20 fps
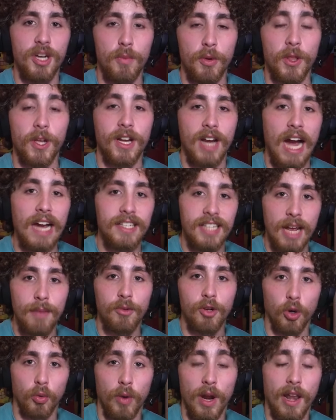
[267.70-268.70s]
with a goddamn
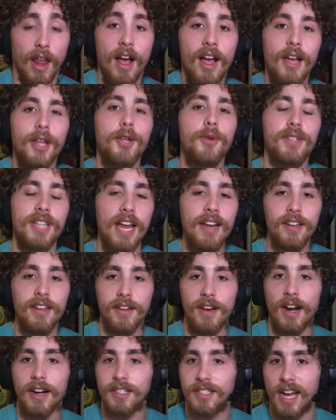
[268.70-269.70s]
gorilla, you tend to
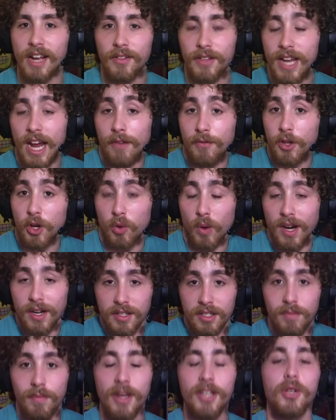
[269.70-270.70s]
not exactly have the
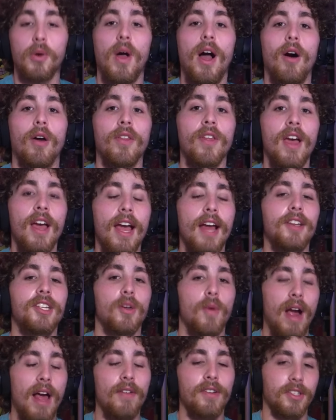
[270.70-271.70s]
greatest mental health. And
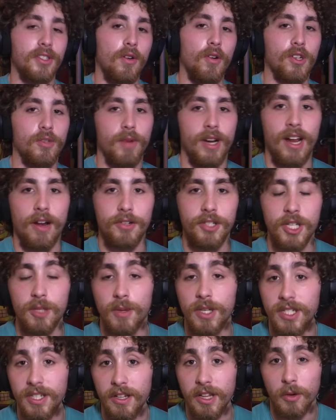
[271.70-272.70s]
so Alice talks talks about how she's
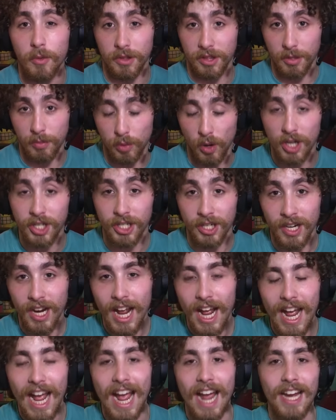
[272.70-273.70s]
been dealing with depression,
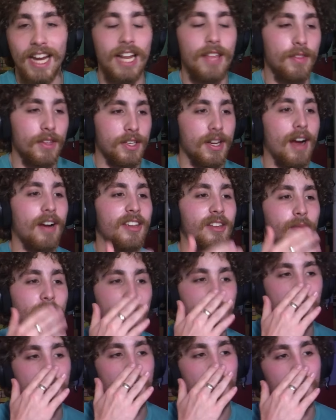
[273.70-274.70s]
and in the document,
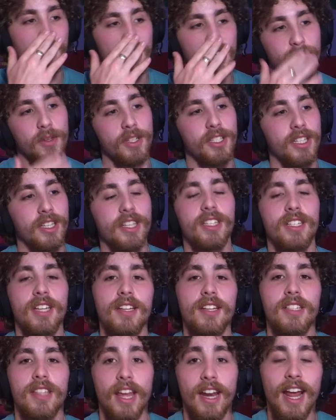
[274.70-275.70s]
she even explicitly
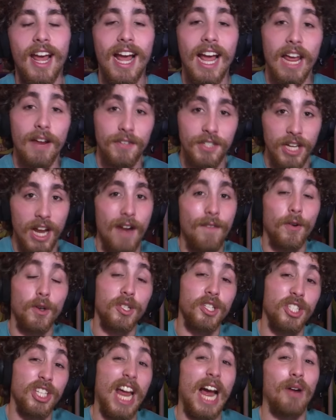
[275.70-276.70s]
says that if she ever
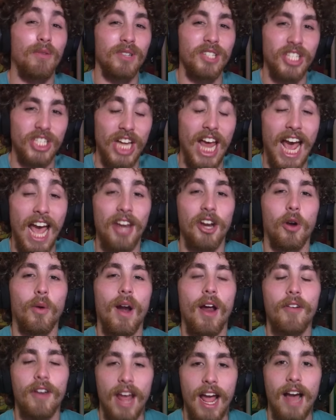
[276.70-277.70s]
sounds sad
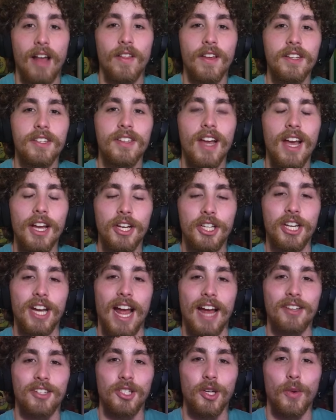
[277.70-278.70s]
around Alex, she
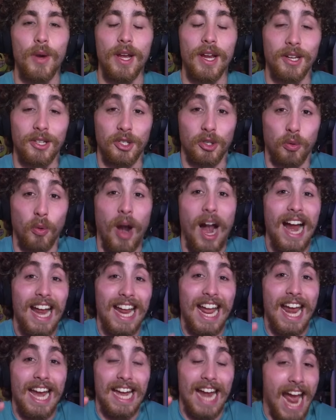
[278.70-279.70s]
has to
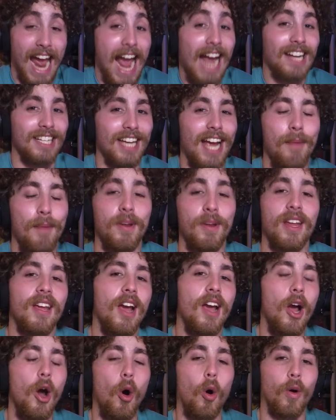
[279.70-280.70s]
try and act happy,
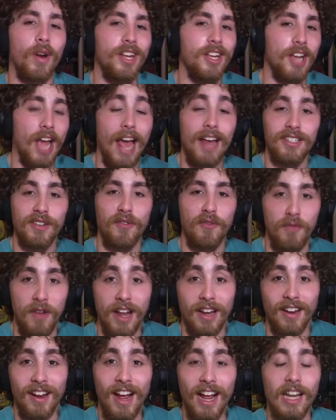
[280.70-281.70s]
or he has a
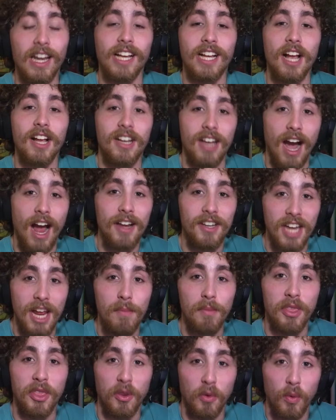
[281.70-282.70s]
fit. Like a
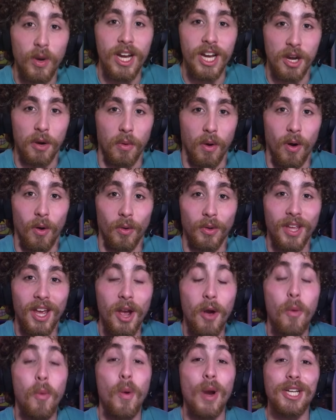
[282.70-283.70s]
goddamn three-year-old,
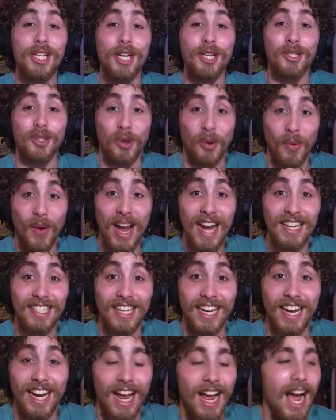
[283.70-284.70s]
which is
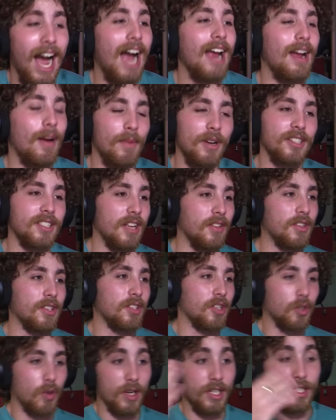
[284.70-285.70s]
crazy! I'm gonna say this
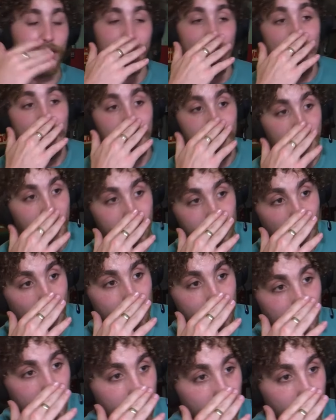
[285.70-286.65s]
is crazy like 18 times in this